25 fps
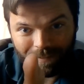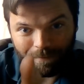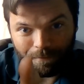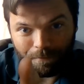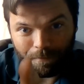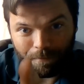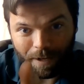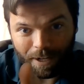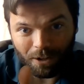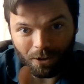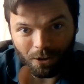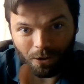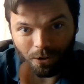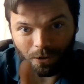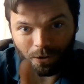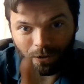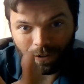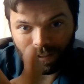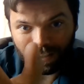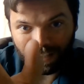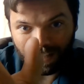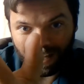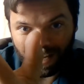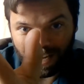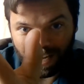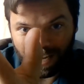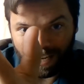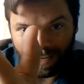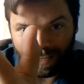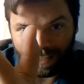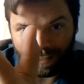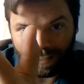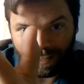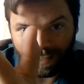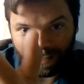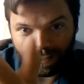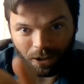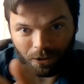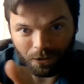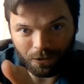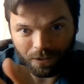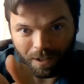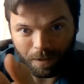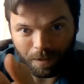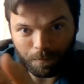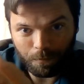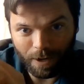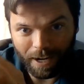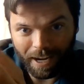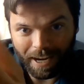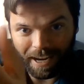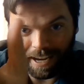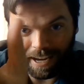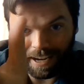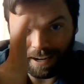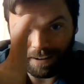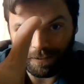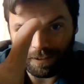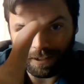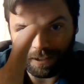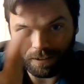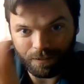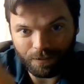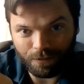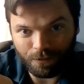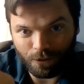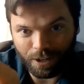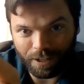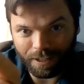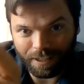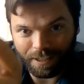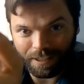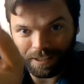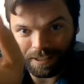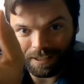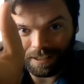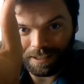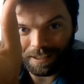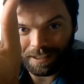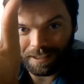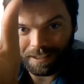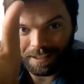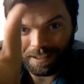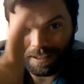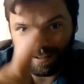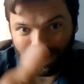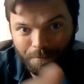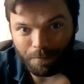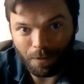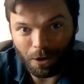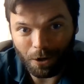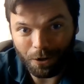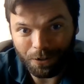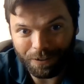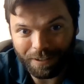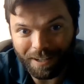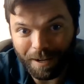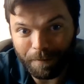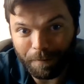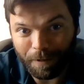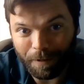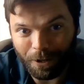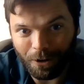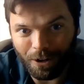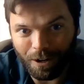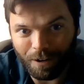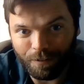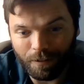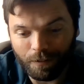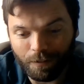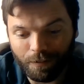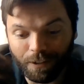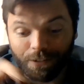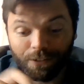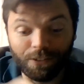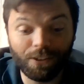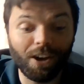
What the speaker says: middle line that goes up, we have different parts coming off of it.